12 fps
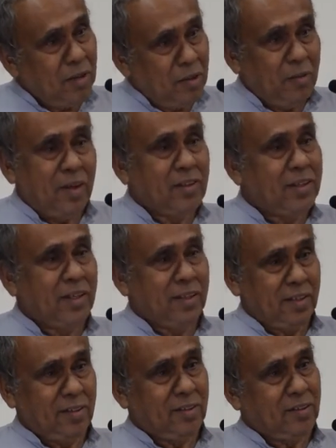Only one
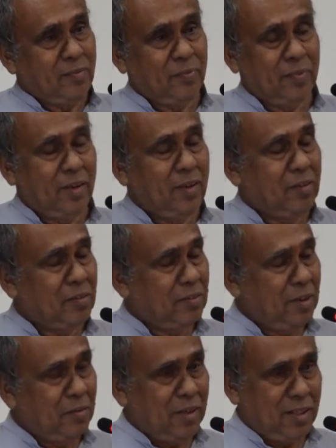state, yes.
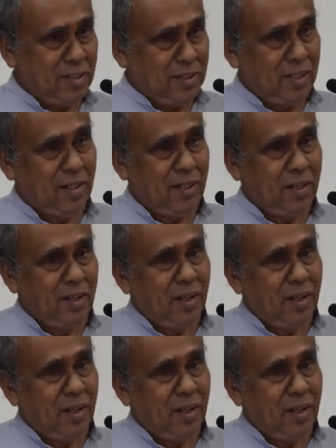Only one state.